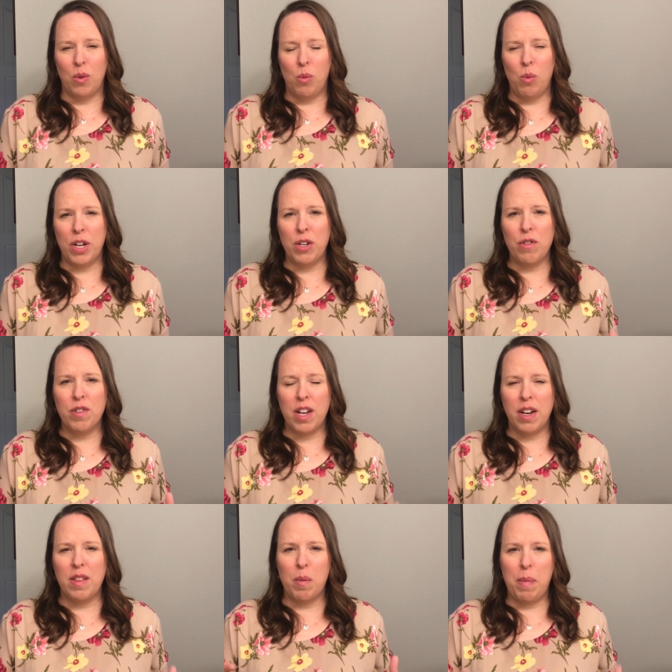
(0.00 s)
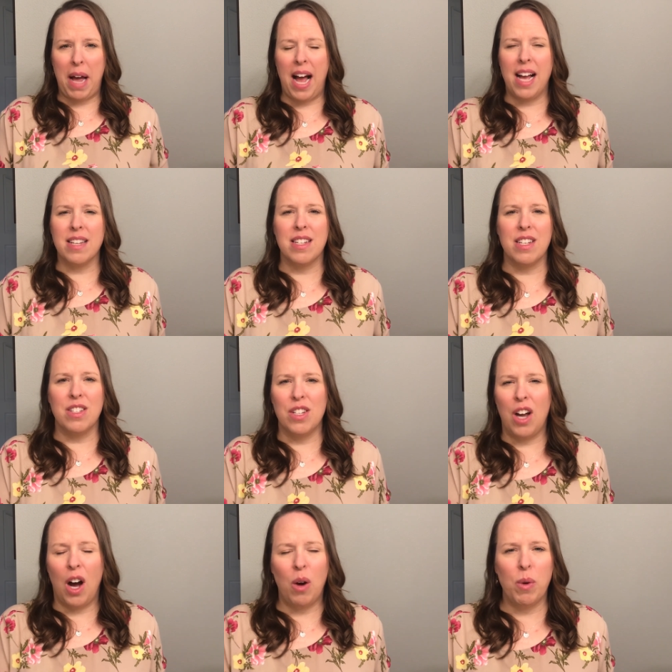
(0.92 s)
What you've done in the past is
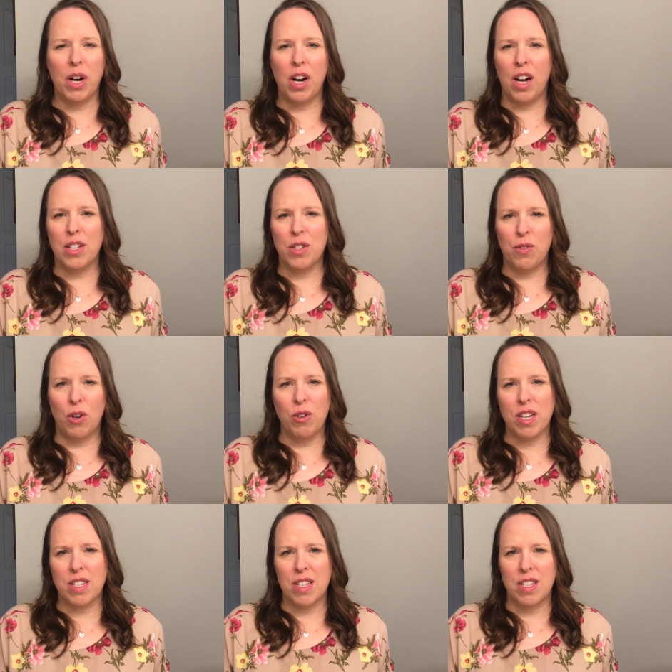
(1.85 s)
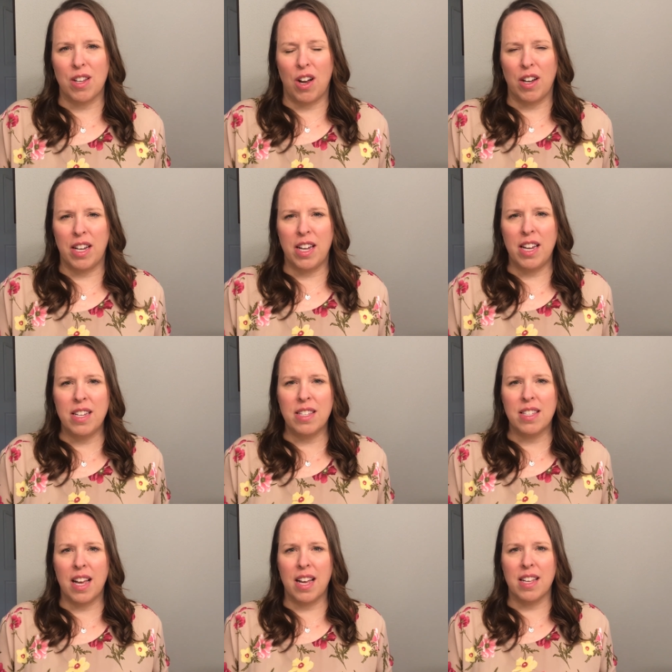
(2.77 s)
not where God's focus is on. He
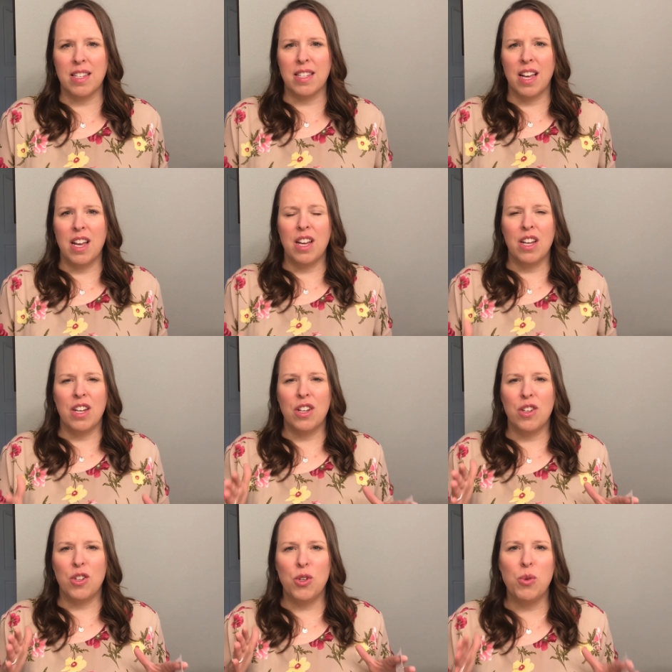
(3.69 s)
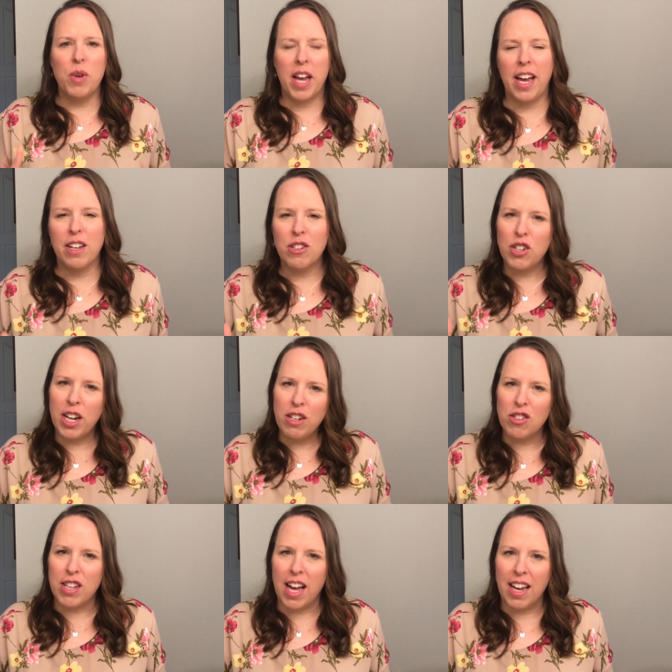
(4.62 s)
says, You can't
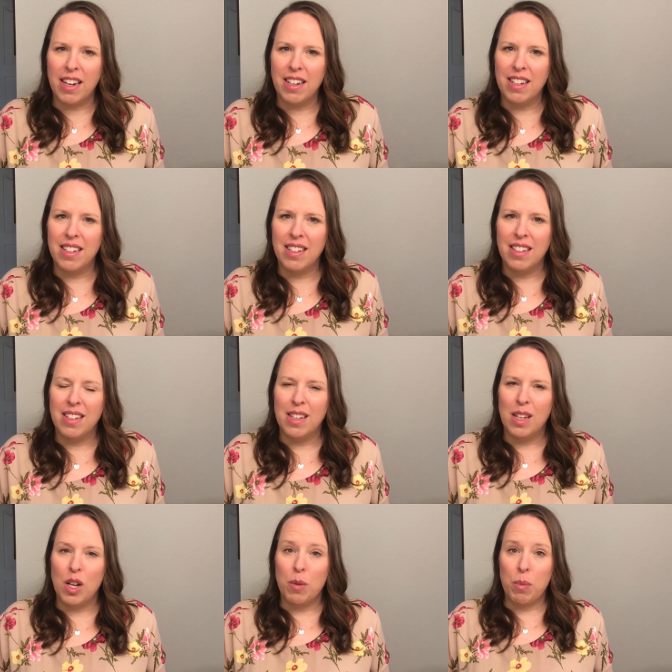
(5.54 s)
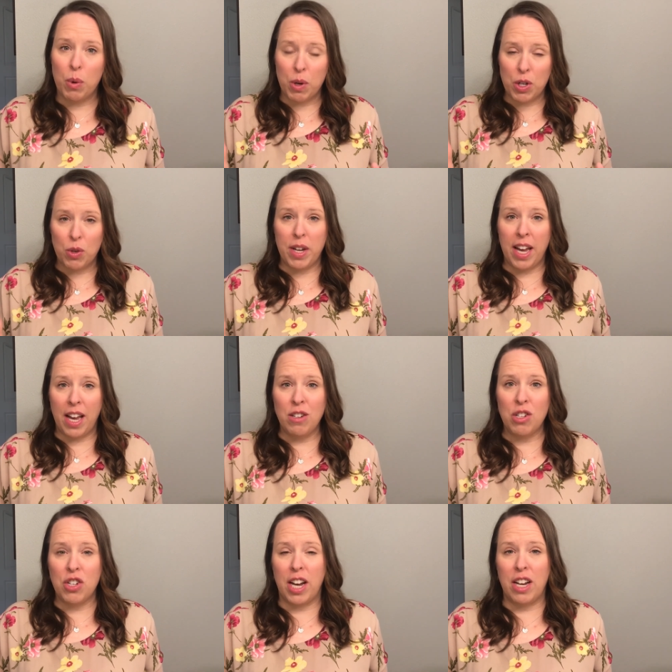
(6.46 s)
change that. But what you
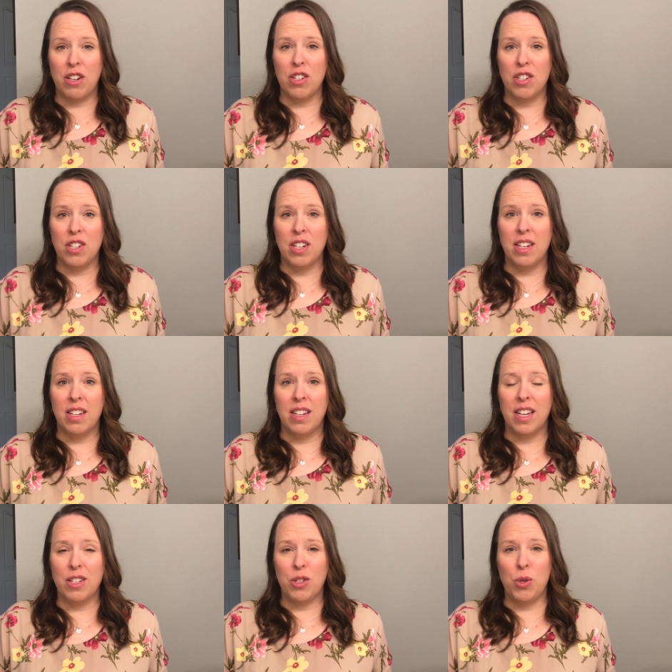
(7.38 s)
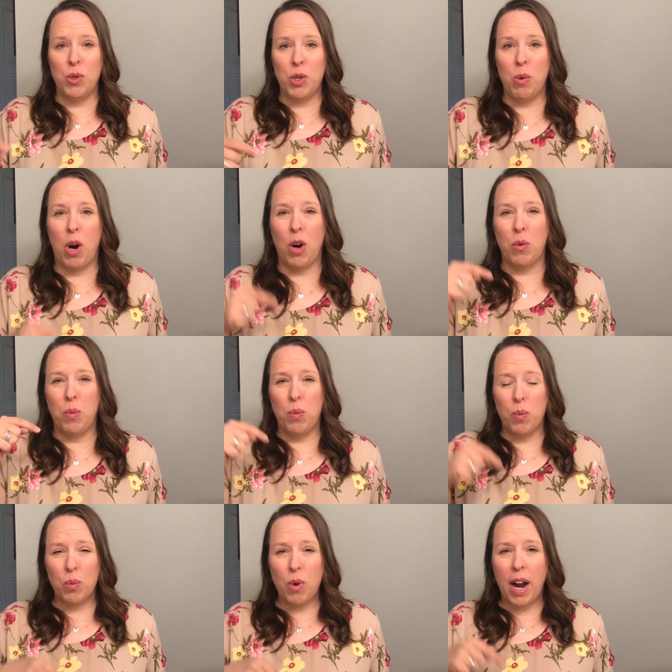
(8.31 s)
can change is who you are
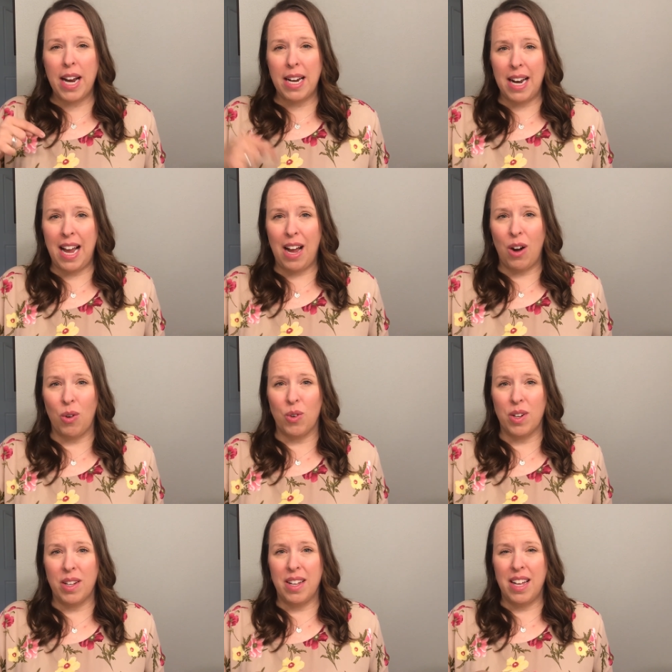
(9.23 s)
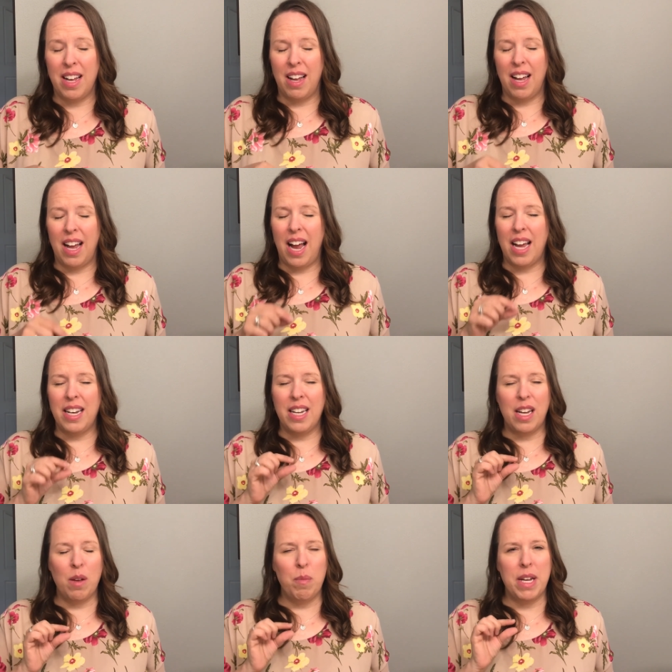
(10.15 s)
right now. And
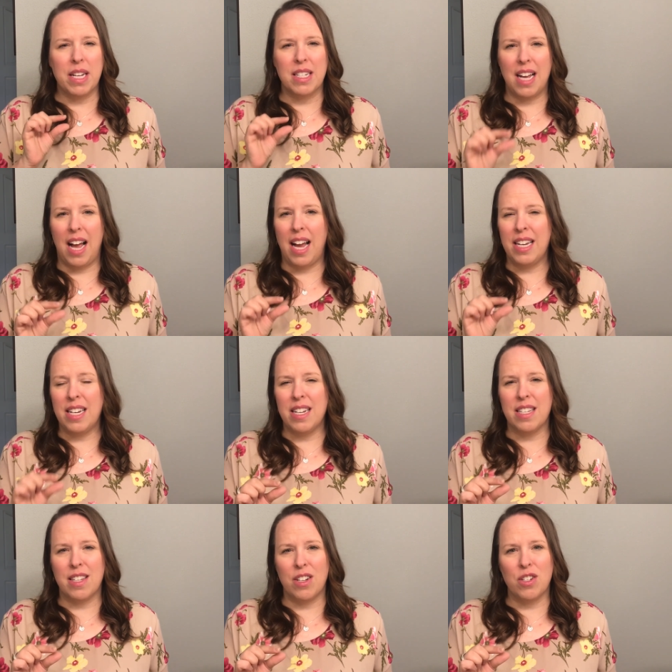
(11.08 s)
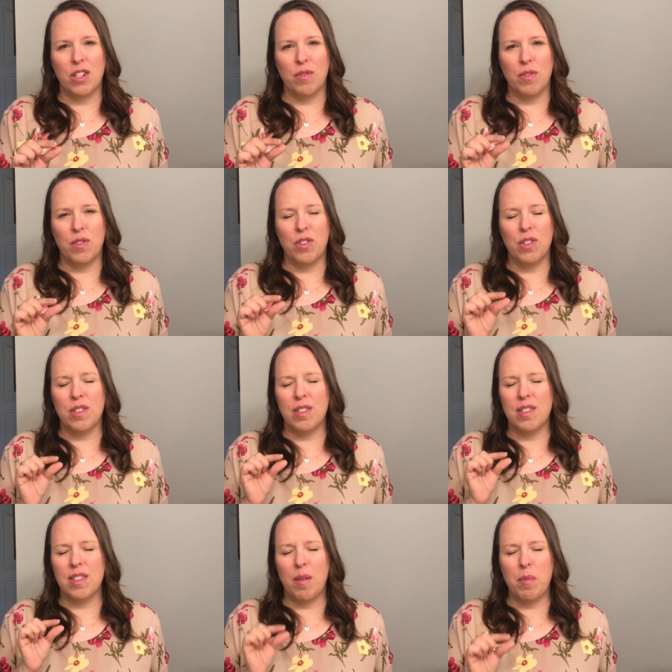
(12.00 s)
it can be a tiny decision of
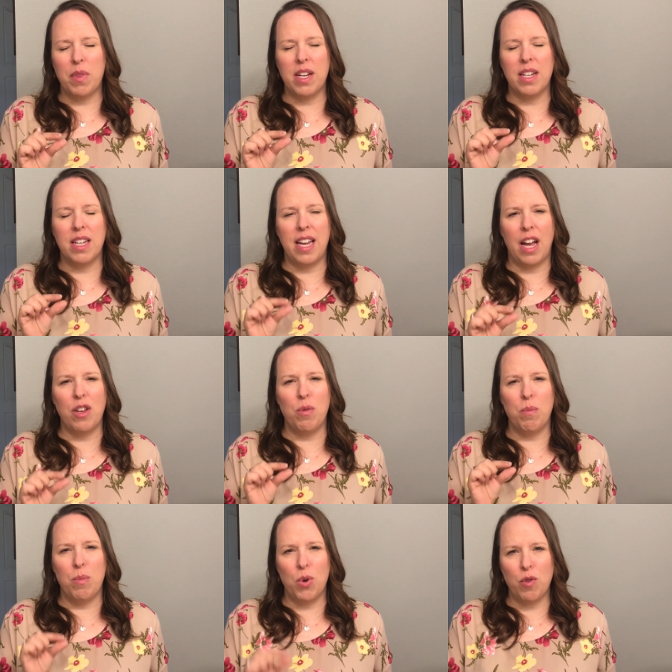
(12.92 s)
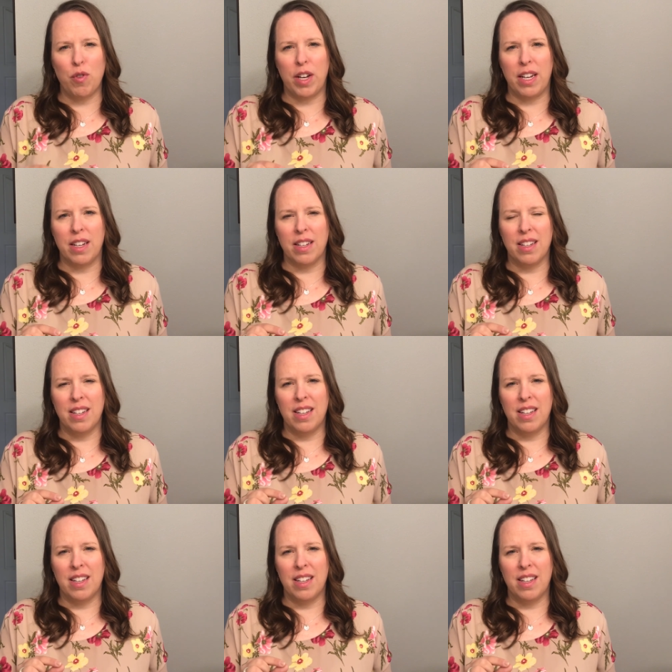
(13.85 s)
just something to get you moving